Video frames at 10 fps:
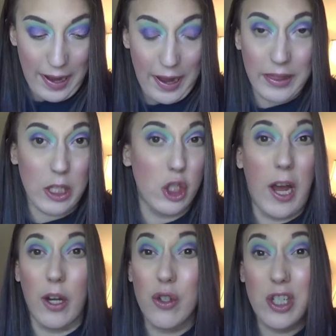And the
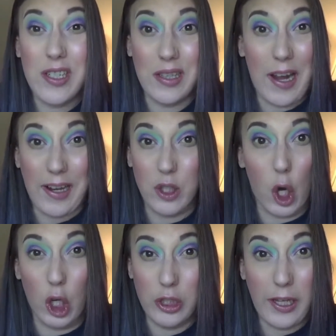shadows just last
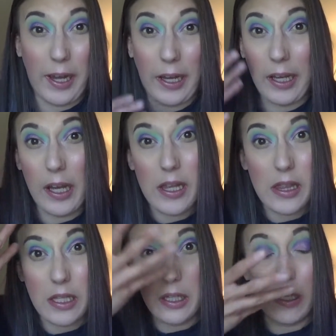all day in
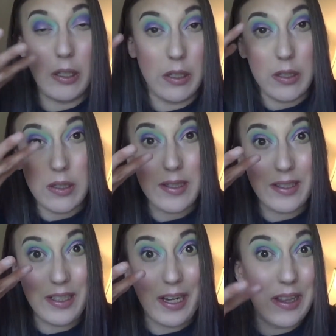the
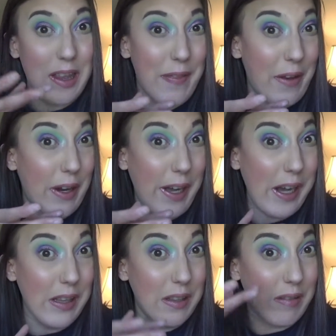state that they're
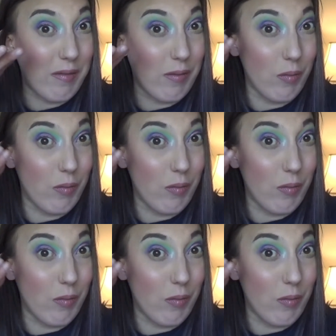in.